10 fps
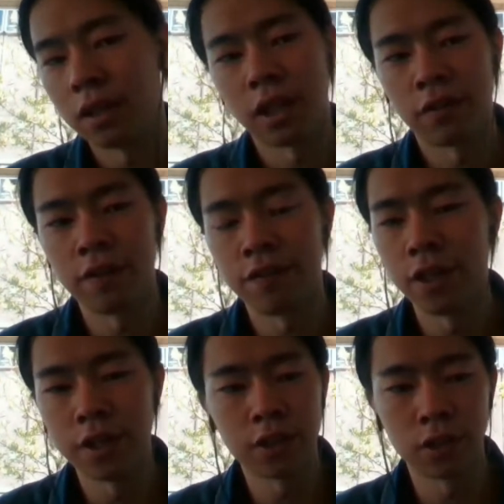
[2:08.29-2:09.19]
like 50
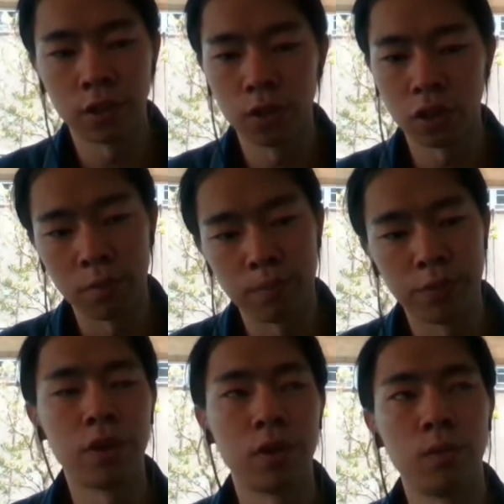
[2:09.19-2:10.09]
years ago, the
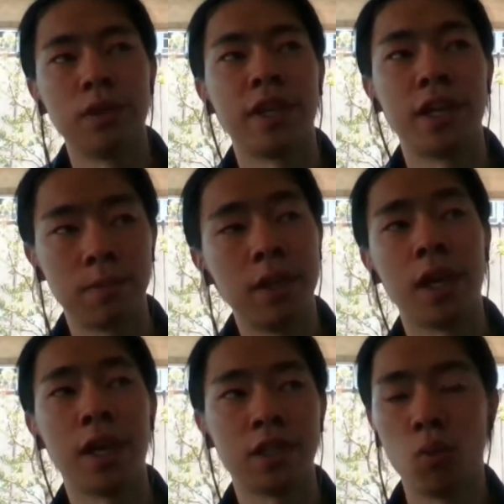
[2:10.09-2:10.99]
computer was as big
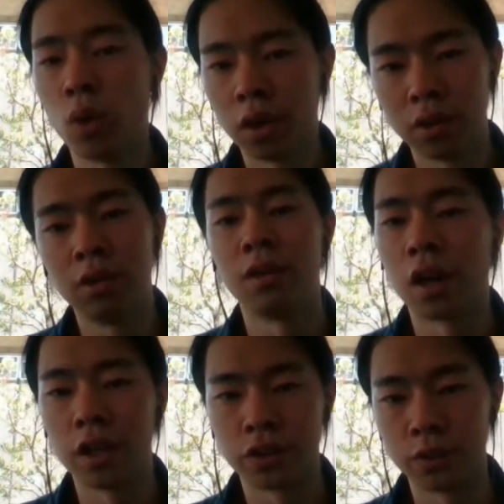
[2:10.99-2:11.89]
as a one
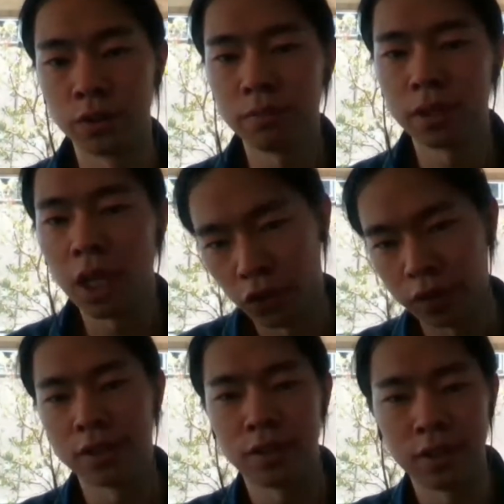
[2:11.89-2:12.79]
large room. Now you
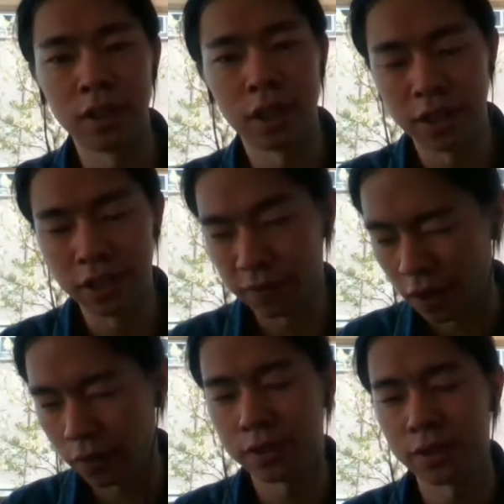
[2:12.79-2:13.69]
can see that it's a
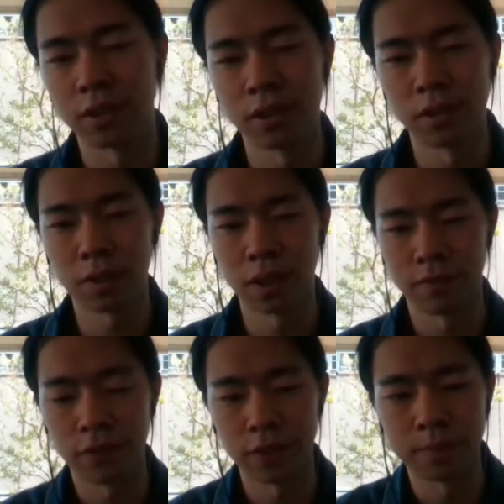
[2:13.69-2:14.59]
very
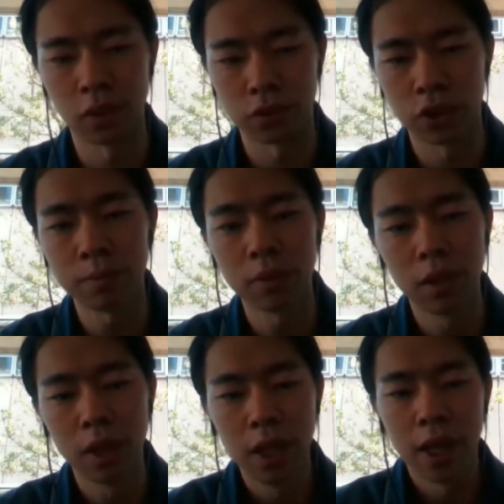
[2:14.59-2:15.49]
small chip.
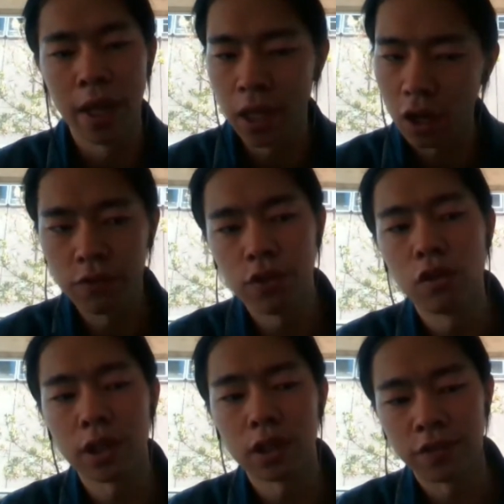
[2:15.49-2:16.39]
And now if you
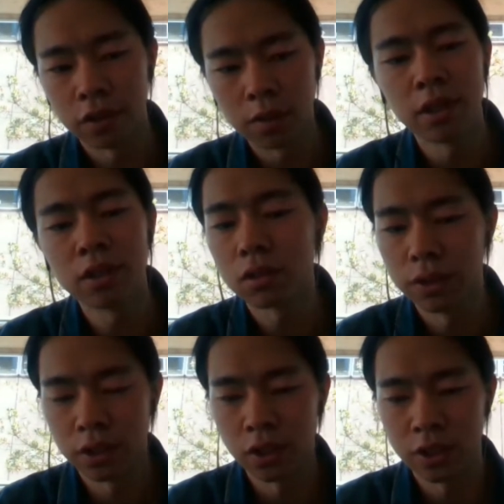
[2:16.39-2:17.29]
look at the fundamental
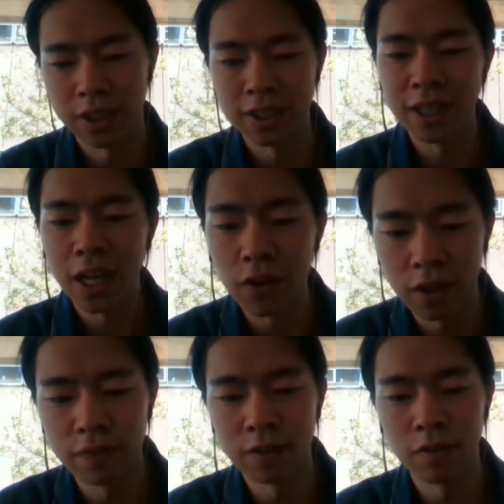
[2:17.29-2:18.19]
research, it's now
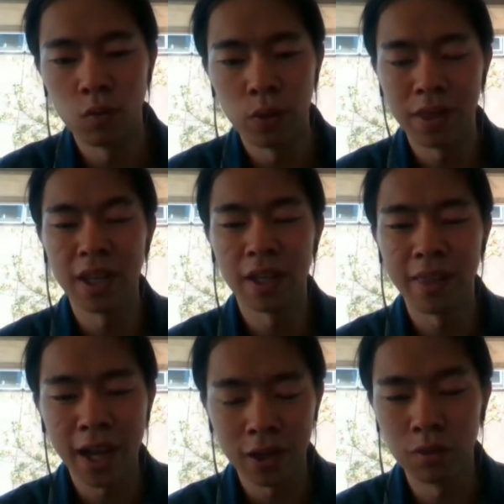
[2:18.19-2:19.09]
even within a
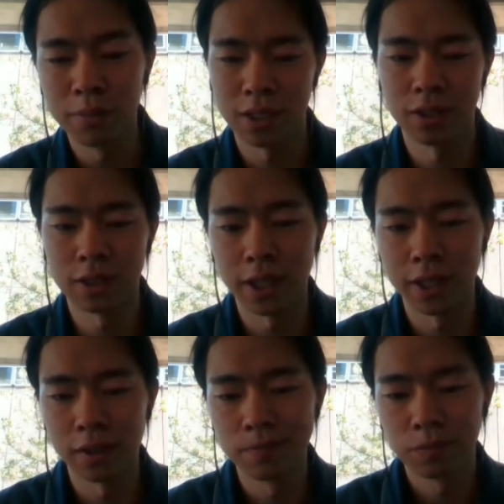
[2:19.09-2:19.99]
nanometer
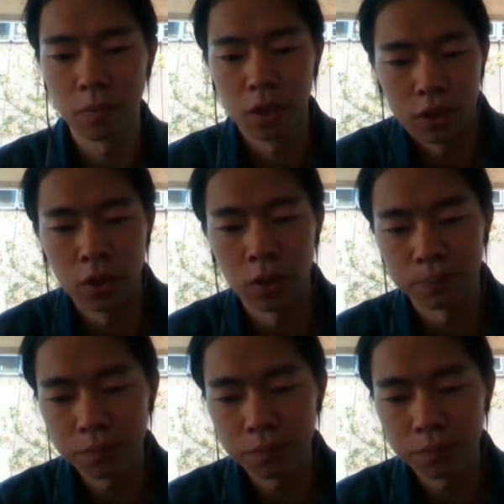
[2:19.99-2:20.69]
scale. So